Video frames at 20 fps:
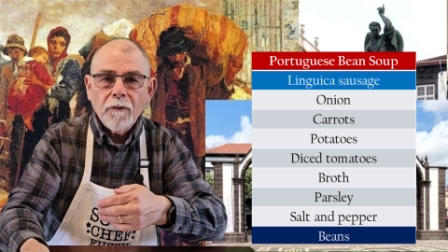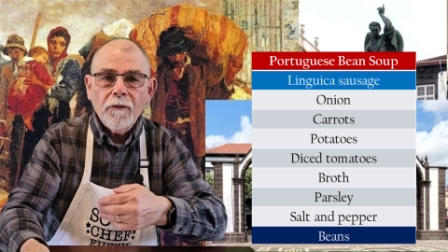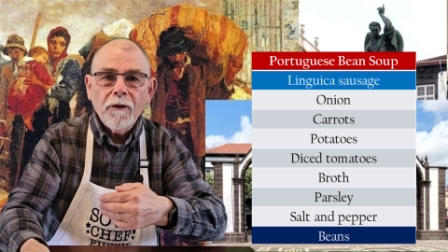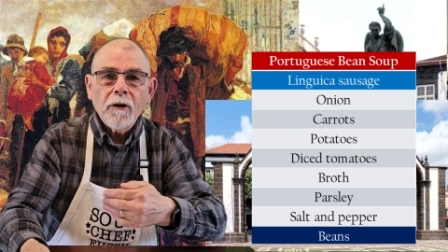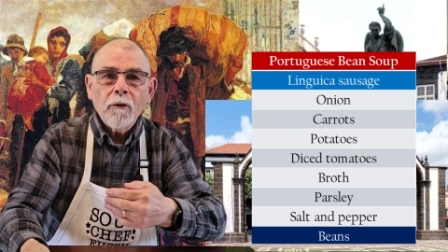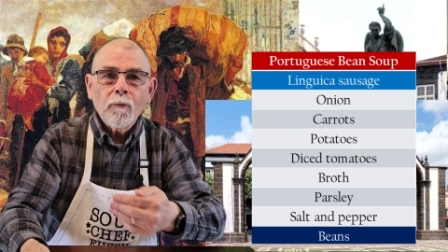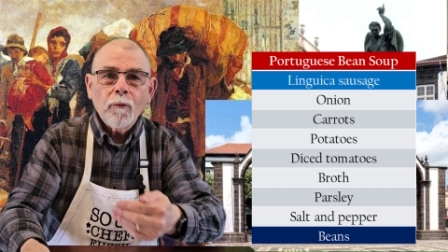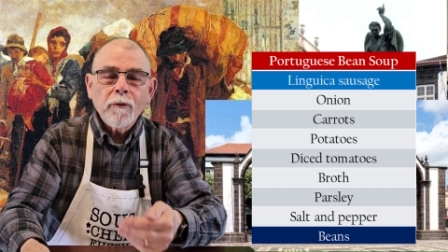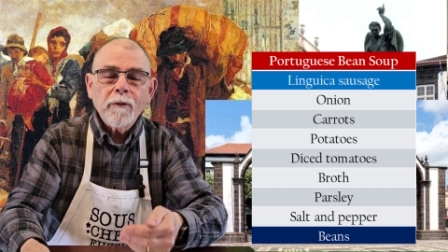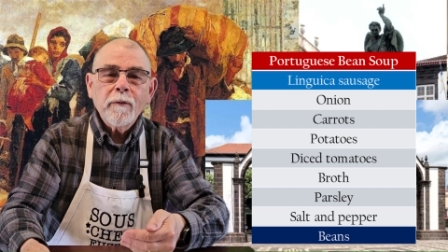
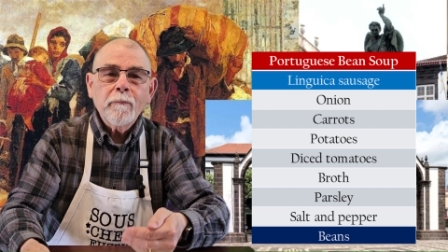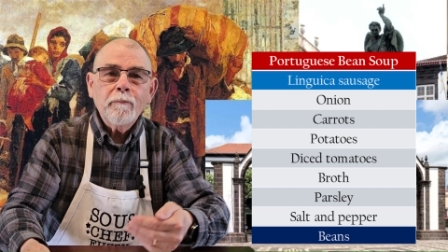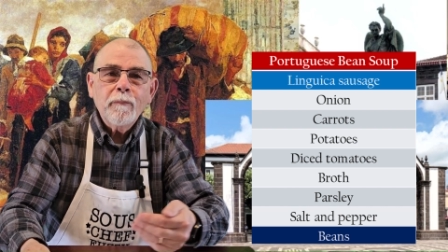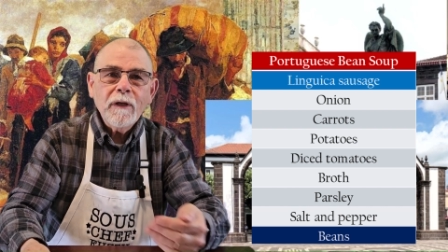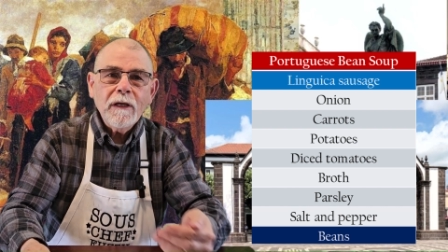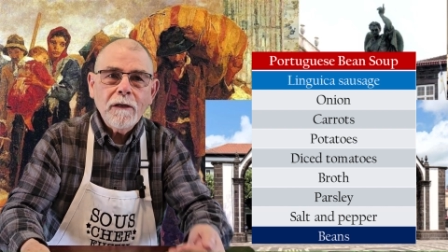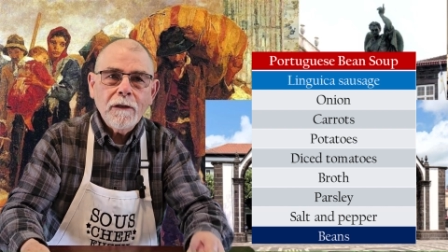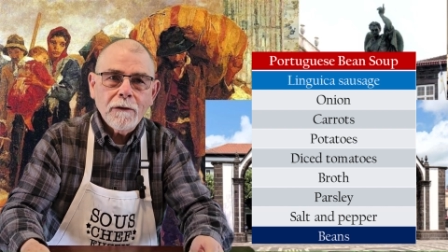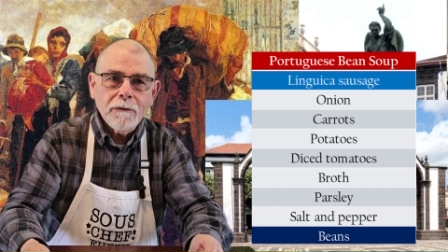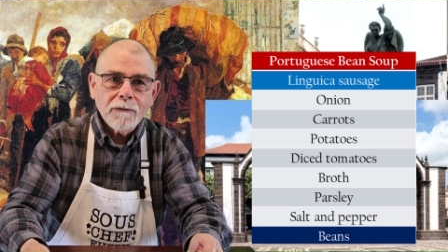there were the
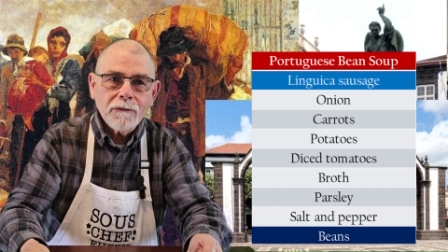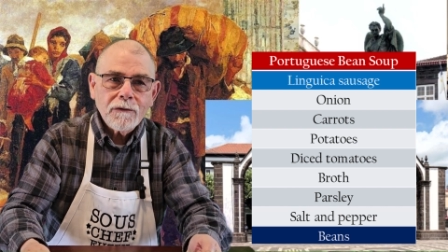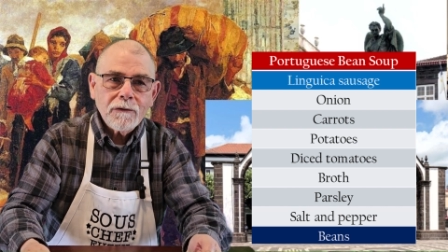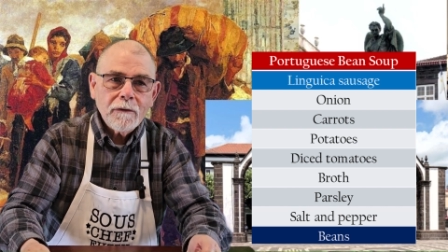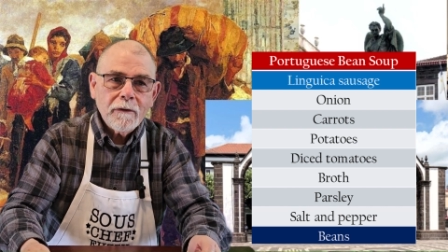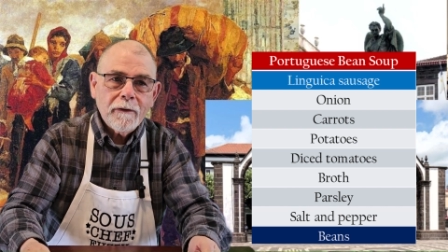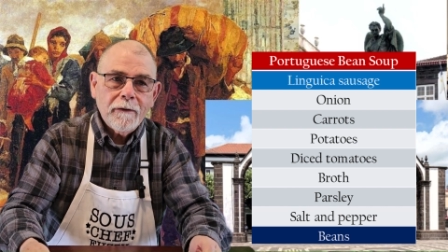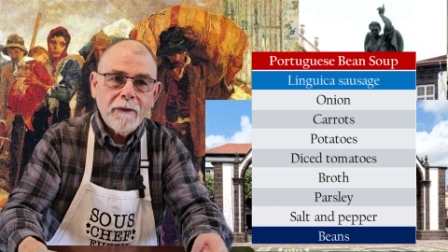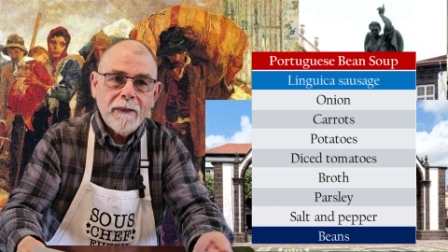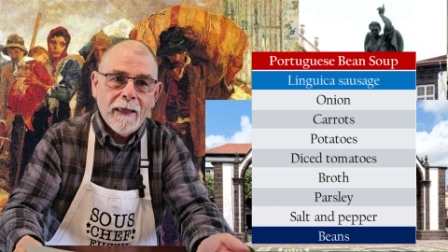
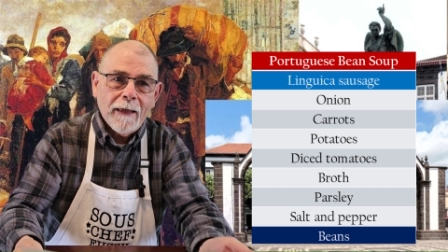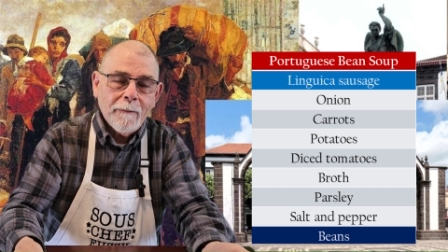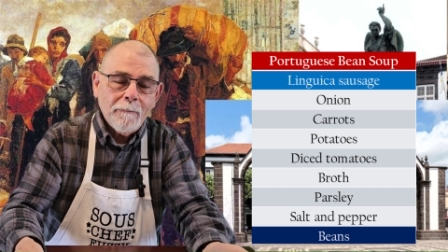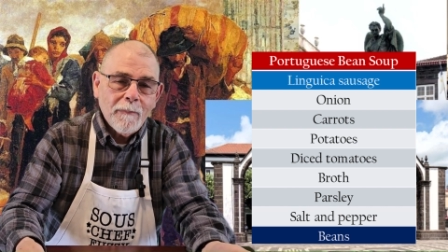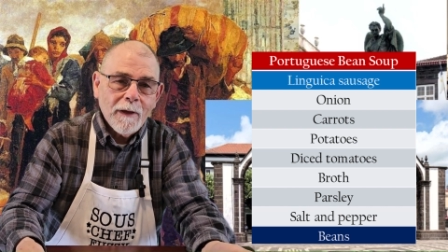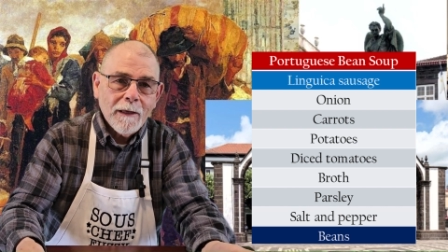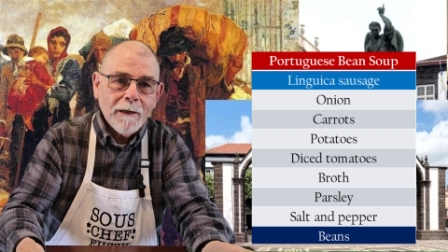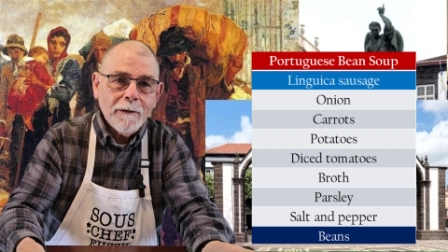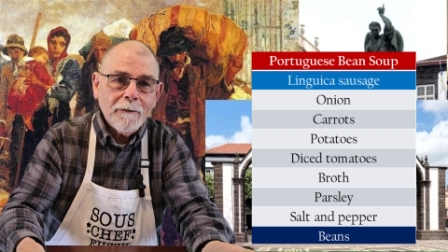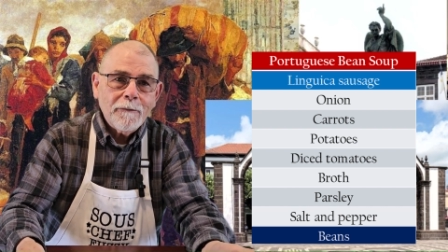beans. That
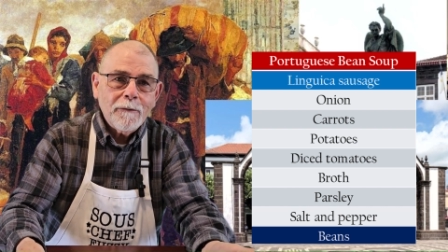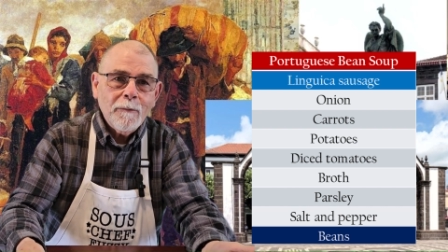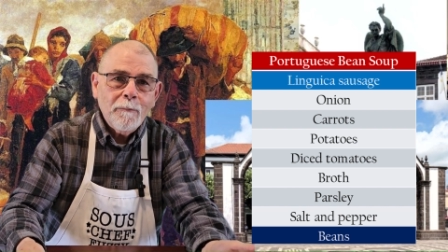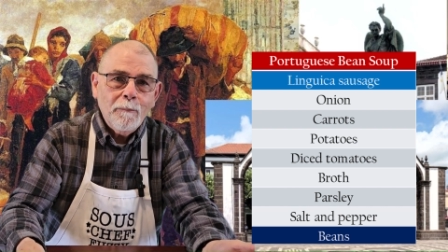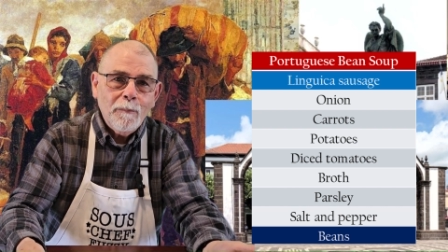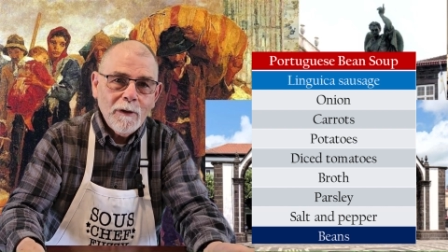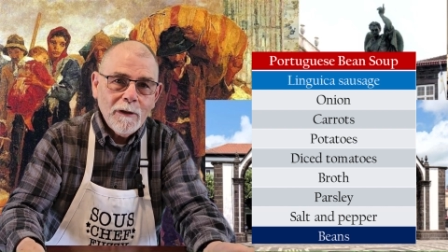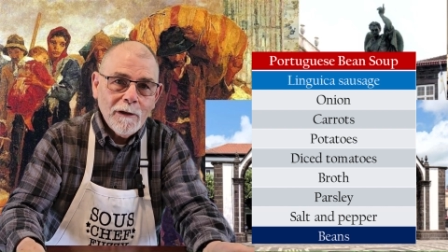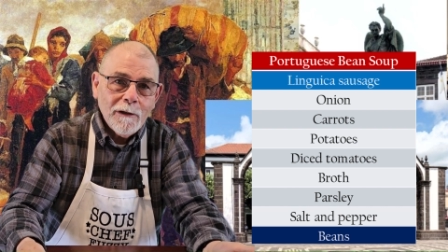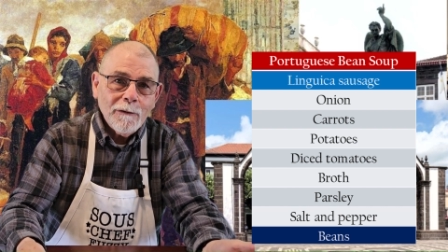made it the
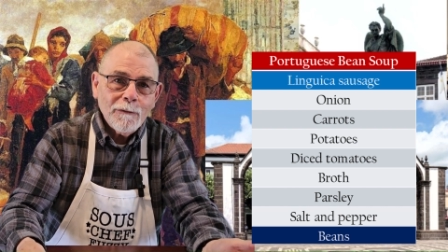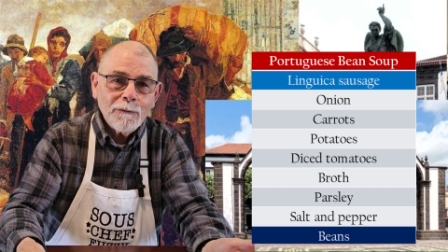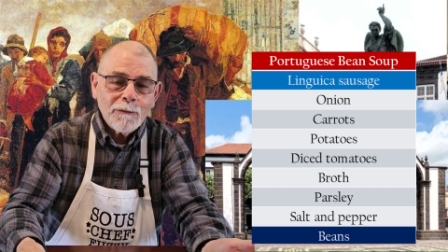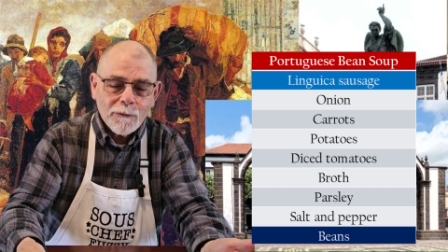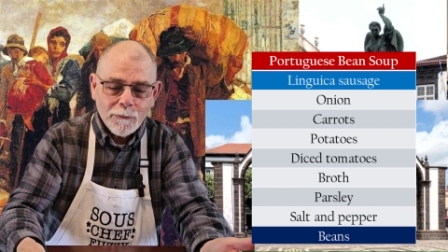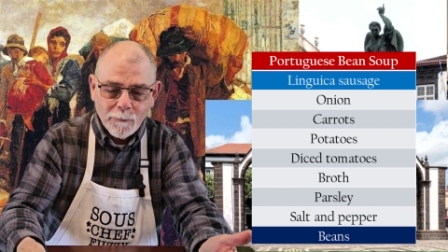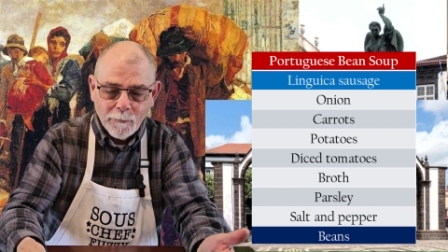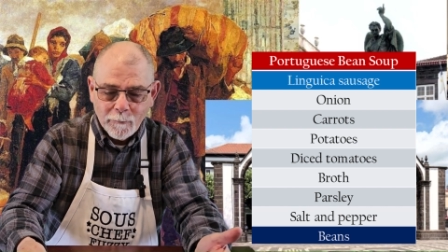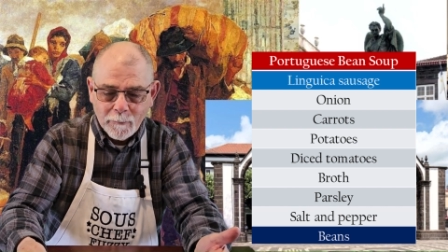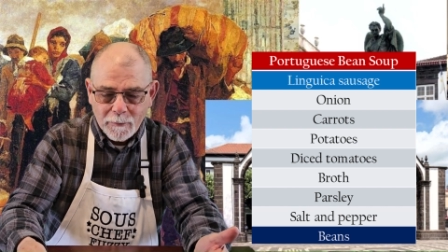bean
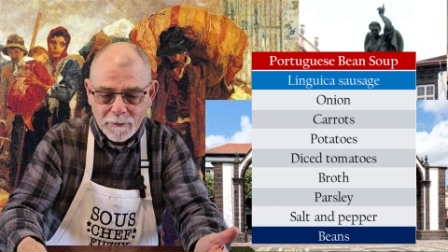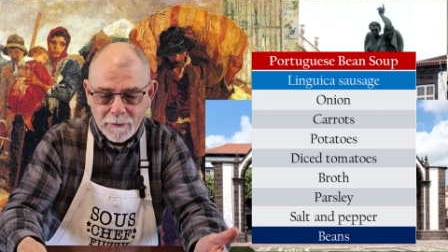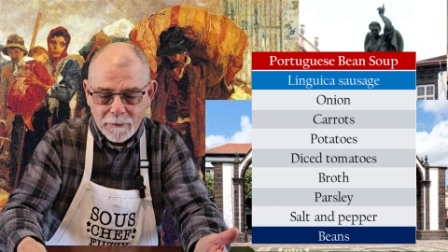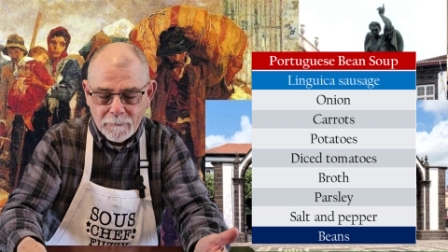soup.